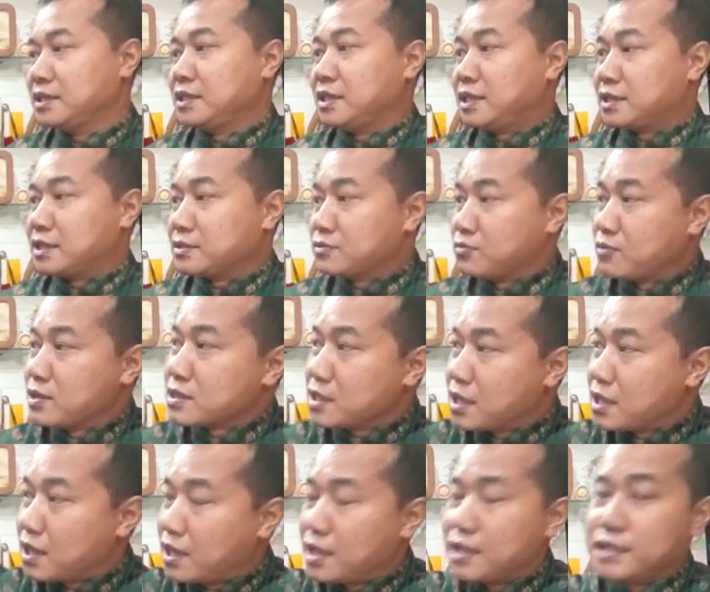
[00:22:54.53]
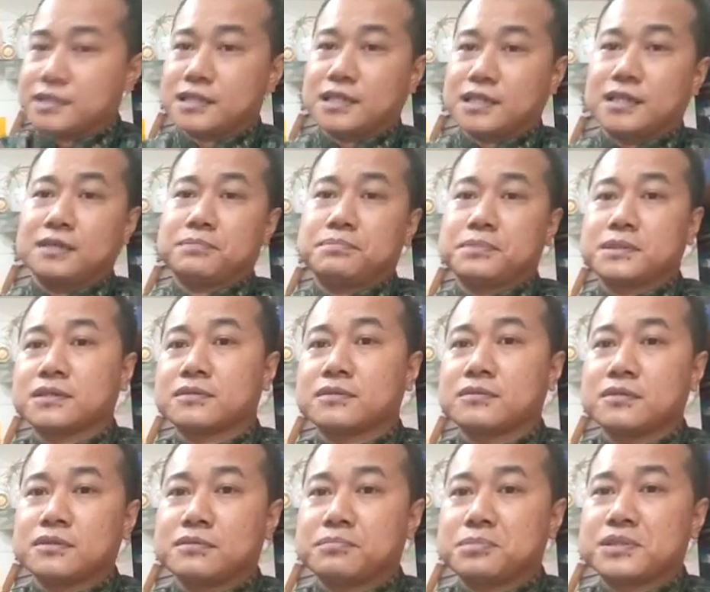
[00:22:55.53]
at what height a
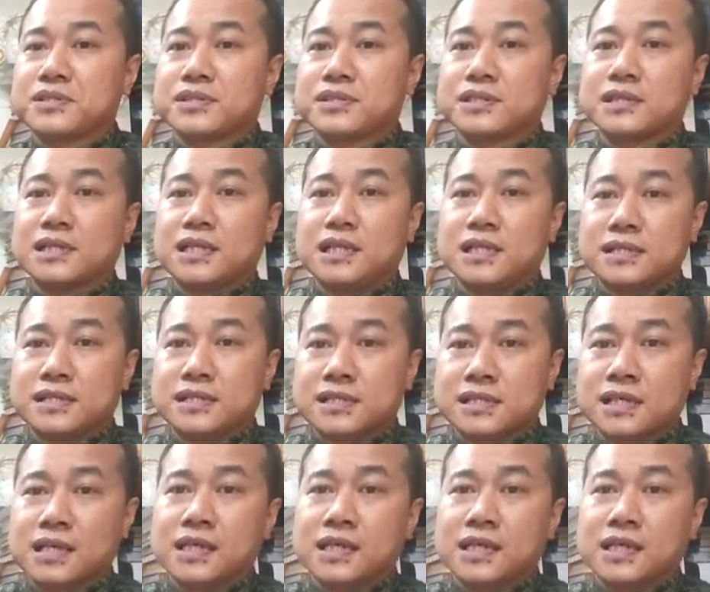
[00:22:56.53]
particular person is